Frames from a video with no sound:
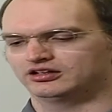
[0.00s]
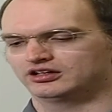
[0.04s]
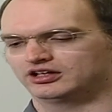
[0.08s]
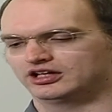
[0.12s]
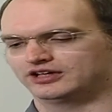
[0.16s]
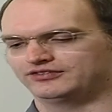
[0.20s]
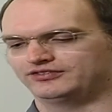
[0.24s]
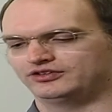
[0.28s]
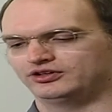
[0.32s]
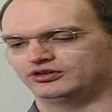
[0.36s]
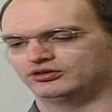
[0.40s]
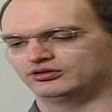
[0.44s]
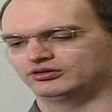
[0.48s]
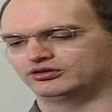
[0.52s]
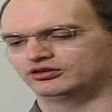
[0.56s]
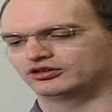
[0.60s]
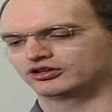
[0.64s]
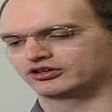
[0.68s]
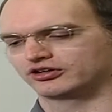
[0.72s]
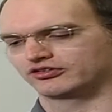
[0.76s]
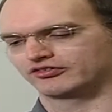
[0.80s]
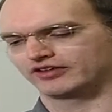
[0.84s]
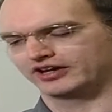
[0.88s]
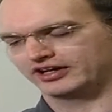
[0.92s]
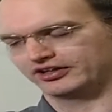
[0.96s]
if you
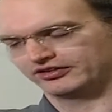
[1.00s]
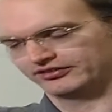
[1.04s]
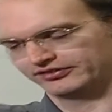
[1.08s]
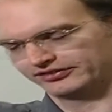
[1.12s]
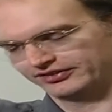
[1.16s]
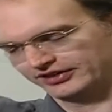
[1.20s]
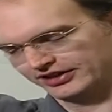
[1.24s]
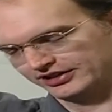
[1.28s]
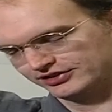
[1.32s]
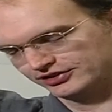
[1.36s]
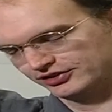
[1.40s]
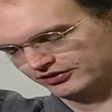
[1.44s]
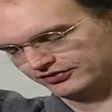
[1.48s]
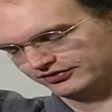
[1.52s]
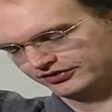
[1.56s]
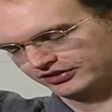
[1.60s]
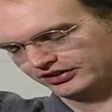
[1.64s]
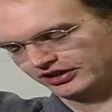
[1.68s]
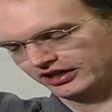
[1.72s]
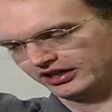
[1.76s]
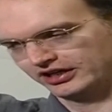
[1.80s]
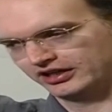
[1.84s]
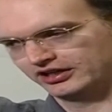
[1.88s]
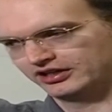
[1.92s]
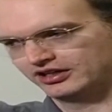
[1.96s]
look around, there's often
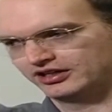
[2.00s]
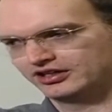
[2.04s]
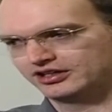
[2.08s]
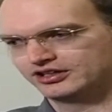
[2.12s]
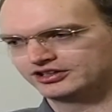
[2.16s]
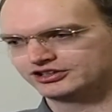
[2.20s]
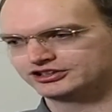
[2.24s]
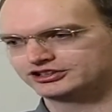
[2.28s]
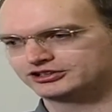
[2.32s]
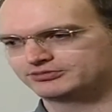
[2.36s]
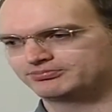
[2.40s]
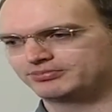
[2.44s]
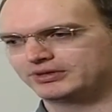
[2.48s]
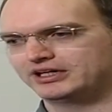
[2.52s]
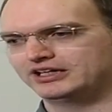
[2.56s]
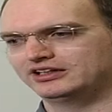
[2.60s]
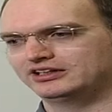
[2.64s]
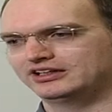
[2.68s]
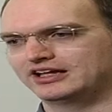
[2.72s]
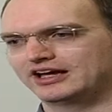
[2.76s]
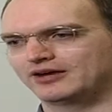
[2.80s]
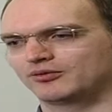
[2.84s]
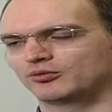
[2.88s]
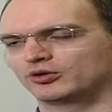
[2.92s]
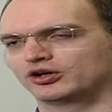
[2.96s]
a speed
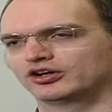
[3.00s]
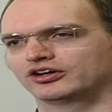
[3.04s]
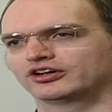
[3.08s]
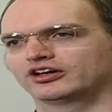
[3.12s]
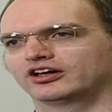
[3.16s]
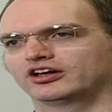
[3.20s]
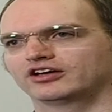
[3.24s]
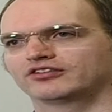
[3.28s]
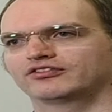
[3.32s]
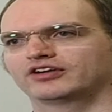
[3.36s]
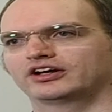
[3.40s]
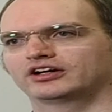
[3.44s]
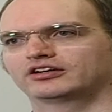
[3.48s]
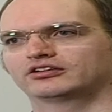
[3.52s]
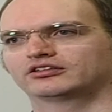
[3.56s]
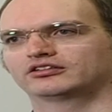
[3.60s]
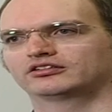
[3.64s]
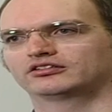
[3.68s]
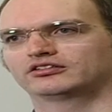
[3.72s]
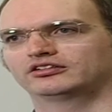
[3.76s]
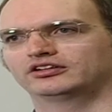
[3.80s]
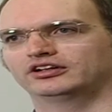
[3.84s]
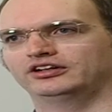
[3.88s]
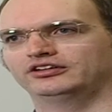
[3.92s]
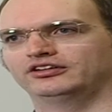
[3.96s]
networking event
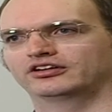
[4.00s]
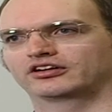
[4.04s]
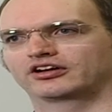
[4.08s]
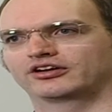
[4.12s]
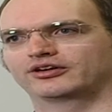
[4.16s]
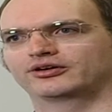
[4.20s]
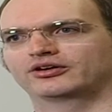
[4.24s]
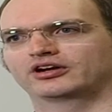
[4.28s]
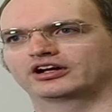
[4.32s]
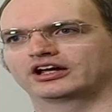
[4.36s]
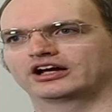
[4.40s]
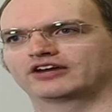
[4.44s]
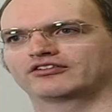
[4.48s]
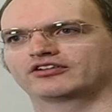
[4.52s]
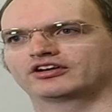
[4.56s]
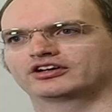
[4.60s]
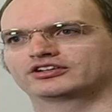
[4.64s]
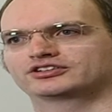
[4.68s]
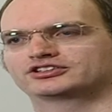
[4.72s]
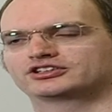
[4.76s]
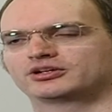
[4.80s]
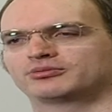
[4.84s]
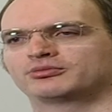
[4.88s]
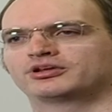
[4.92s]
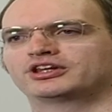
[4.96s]
in your local area.
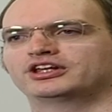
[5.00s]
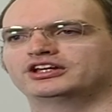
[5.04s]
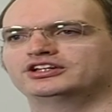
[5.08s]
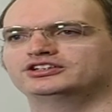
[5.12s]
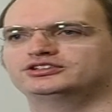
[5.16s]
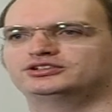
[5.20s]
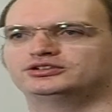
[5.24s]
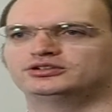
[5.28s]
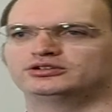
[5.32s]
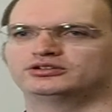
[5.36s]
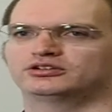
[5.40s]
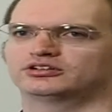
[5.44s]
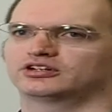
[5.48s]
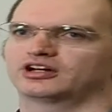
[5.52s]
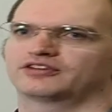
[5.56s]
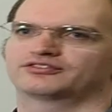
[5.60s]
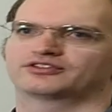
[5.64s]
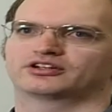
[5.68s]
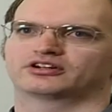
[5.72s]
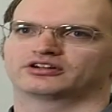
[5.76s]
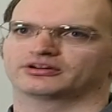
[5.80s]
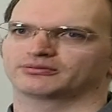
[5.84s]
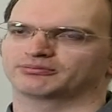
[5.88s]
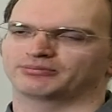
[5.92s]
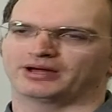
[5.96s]
Some of these you have
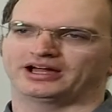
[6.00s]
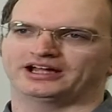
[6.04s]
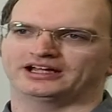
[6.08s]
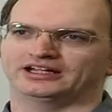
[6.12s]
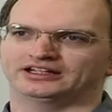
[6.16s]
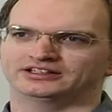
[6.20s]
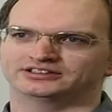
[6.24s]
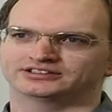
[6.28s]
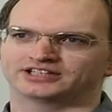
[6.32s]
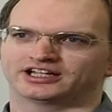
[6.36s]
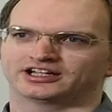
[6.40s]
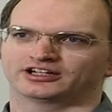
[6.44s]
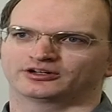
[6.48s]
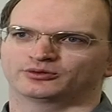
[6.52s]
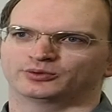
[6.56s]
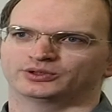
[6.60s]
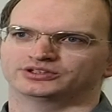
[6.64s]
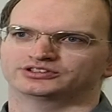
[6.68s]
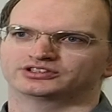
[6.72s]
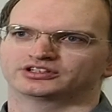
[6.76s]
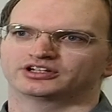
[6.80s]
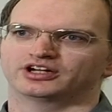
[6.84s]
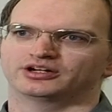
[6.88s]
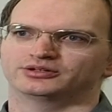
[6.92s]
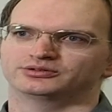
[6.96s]
to pay 10
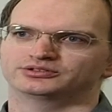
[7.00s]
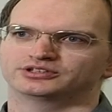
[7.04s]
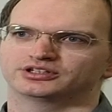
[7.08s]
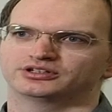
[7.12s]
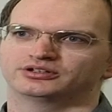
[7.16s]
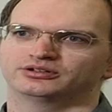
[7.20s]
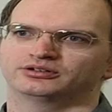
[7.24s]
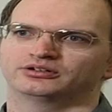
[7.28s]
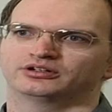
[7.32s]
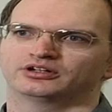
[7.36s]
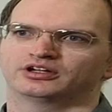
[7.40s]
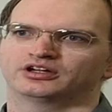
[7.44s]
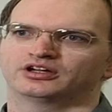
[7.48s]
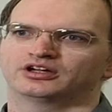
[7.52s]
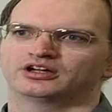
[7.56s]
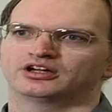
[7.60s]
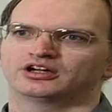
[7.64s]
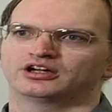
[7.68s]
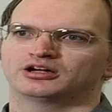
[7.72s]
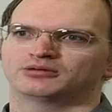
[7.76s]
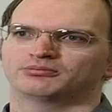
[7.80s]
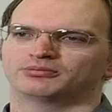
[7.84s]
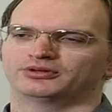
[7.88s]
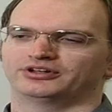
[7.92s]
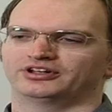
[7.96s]
quid to go to,
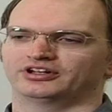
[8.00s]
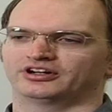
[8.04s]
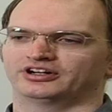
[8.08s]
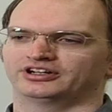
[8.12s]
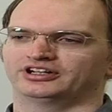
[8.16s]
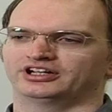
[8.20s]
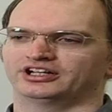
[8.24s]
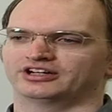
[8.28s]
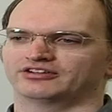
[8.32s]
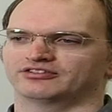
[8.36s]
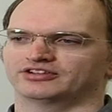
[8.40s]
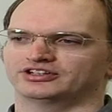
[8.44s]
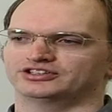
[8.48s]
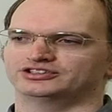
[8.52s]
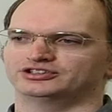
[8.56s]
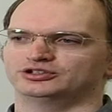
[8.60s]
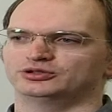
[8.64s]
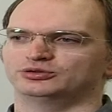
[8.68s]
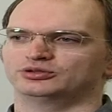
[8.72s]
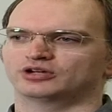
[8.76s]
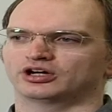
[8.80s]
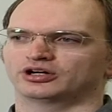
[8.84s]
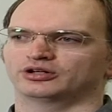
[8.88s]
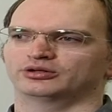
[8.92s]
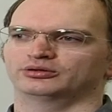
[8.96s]
but the idea is
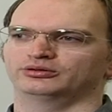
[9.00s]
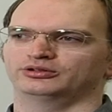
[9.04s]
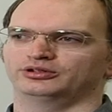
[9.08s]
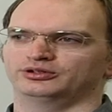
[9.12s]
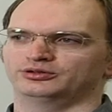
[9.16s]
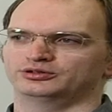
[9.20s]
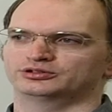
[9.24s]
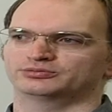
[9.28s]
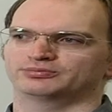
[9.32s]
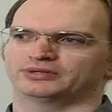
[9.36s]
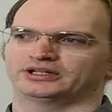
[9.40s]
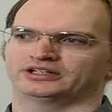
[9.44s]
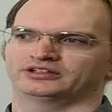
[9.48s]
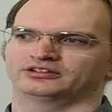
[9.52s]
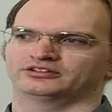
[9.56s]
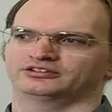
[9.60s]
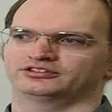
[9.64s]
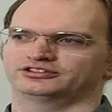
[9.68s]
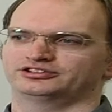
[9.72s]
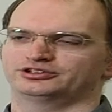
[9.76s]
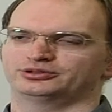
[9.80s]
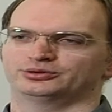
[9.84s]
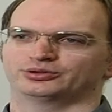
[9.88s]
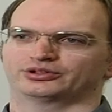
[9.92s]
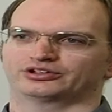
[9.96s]
you go, you
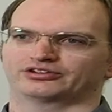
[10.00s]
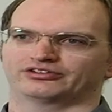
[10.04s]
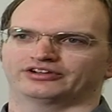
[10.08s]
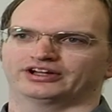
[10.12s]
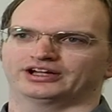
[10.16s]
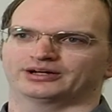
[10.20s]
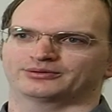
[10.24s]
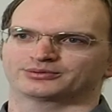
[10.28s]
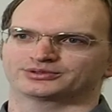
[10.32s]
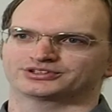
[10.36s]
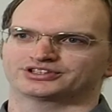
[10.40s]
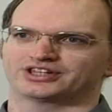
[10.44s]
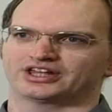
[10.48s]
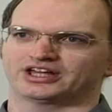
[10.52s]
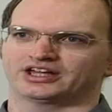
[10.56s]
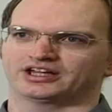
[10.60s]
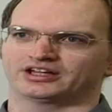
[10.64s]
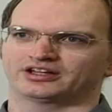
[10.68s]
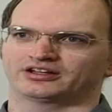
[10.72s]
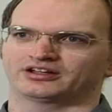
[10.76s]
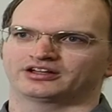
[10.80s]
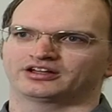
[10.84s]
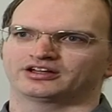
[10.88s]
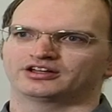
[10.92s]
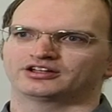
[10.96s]
spend 2 or 3 hours
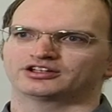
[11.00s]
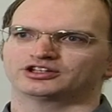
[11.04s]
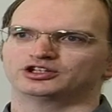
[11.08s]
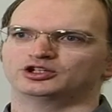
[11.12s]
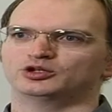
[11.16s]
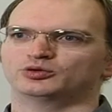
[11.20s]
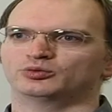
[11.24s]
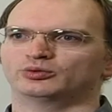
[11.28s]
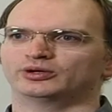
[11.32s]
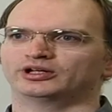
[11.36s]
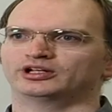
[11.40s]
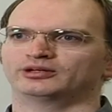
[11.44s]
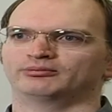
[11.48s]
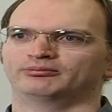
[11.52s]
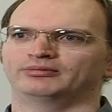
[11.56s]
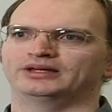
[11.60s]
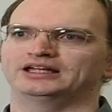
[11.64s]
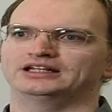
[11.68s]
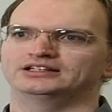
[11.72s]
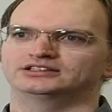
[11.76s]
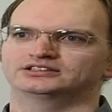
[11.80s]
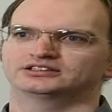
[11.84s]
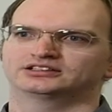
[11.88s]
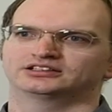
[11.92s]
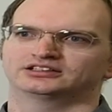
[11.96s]
there, you will
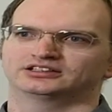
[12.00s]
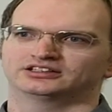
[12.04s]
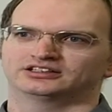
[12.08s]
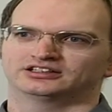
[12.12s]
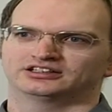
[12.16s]
meet